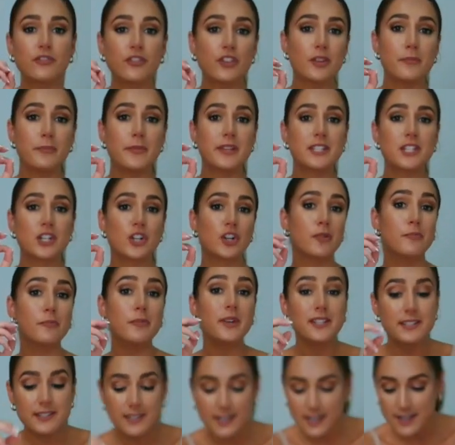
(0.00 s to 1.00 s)
for the Mr. and
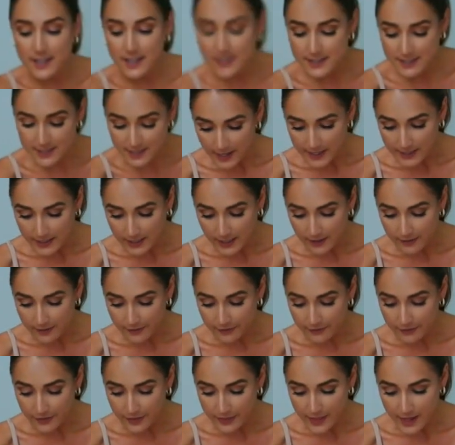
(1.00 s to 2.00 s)
Mrs. I
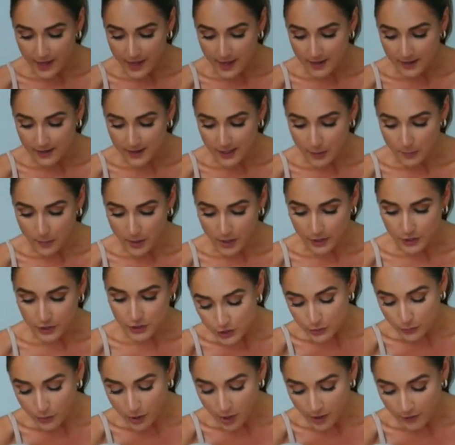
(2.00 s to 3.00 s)
gave that nail polish
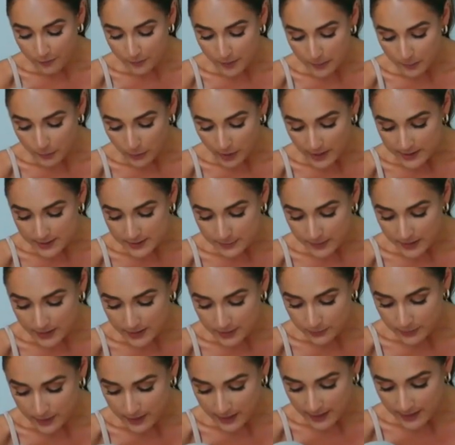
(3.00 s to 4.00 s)
to all of my
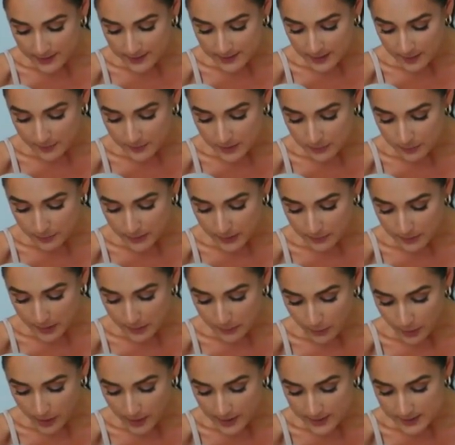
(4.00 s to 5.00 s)
bridesmaids when I asked them to be my
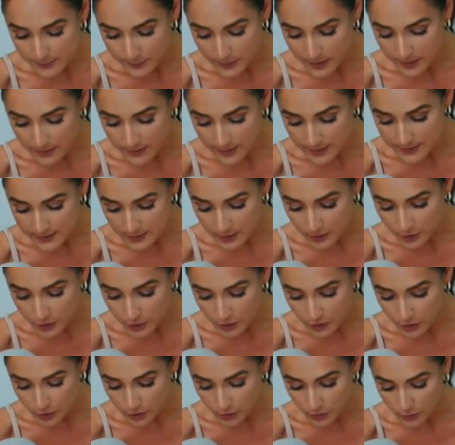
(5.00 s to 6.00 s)
bridesmaid. That's a
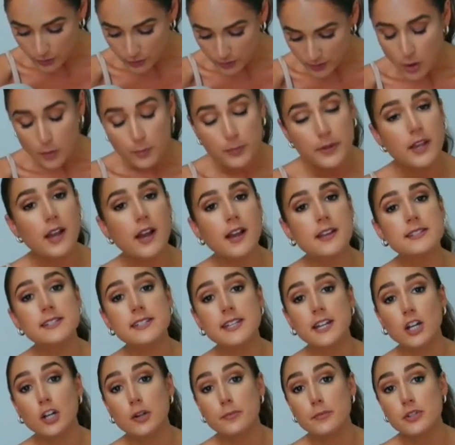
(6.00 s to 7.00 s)
good nude. OPI's
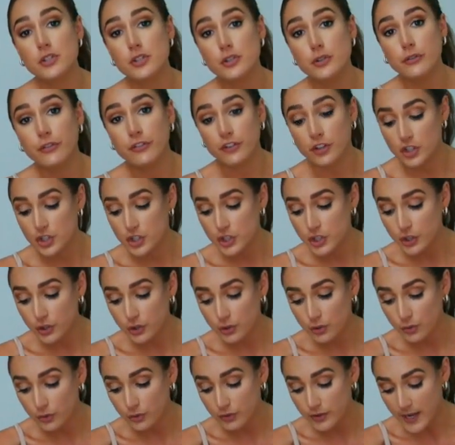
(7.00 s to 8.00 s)
Tiramisu for
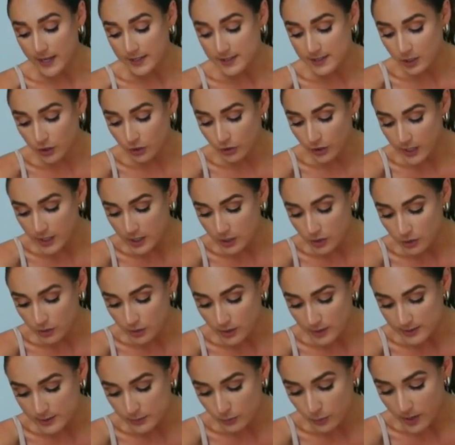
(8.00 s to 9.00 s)
Two. That's a great nude
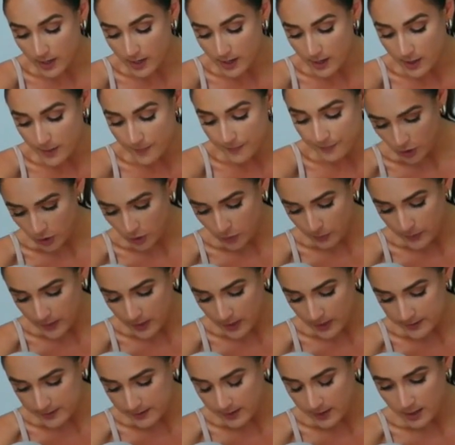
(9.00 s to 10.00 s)
as well.
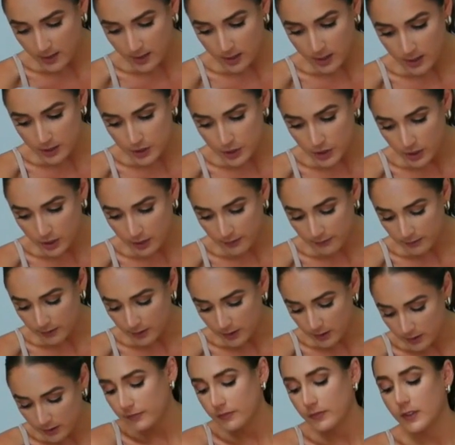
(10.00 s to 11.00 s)
OPI's kind of got you
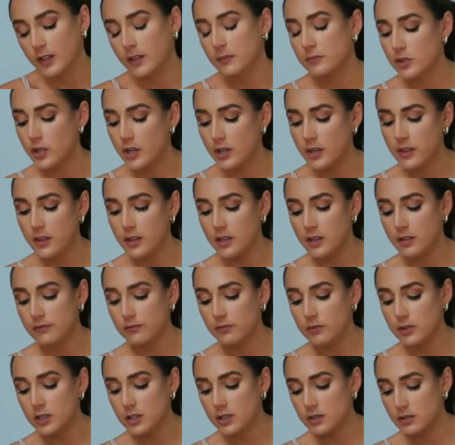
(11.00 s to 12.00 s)
covered. I'm trying to think of
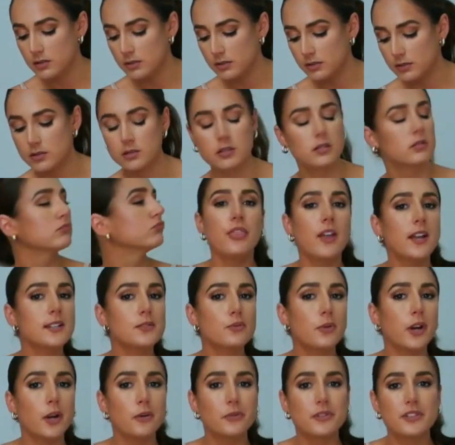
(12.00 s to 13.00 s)
what else. That's
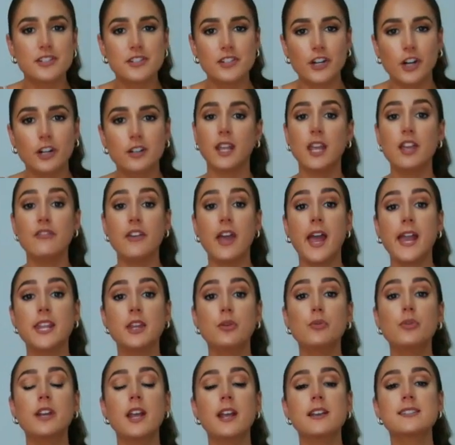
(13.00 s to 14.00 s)
where I would start. If
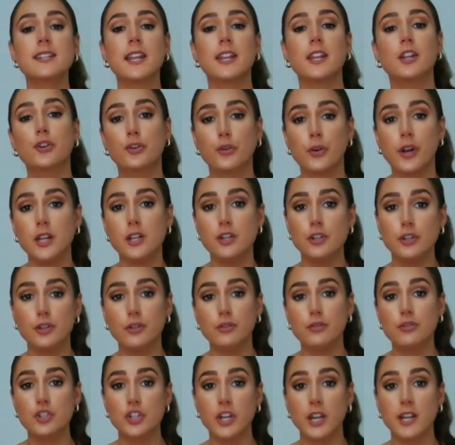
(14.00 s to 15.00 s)
anyone has any great
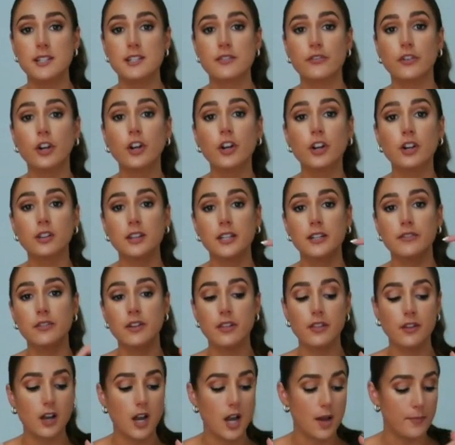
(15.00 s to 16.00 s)
nude shades for her, leave it
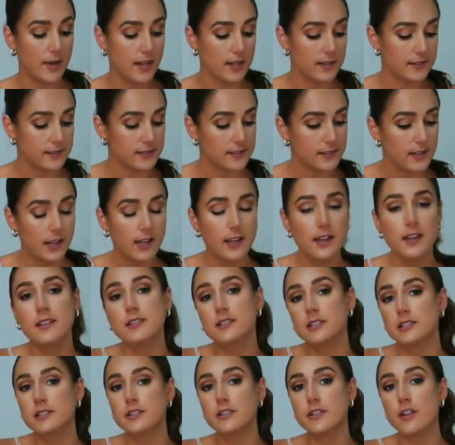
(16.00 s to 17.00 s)
in the comments
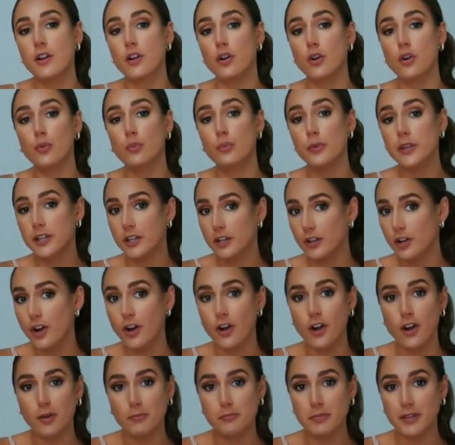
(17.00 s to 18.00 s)
so we can
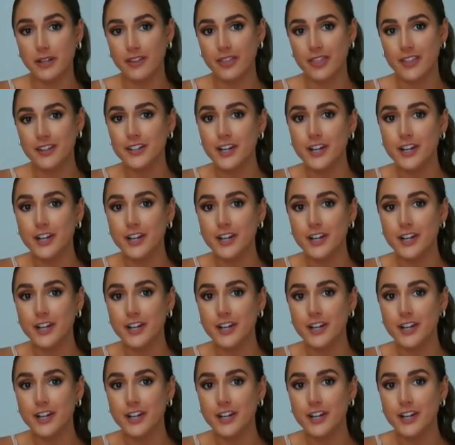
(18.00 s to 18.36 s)
all be in the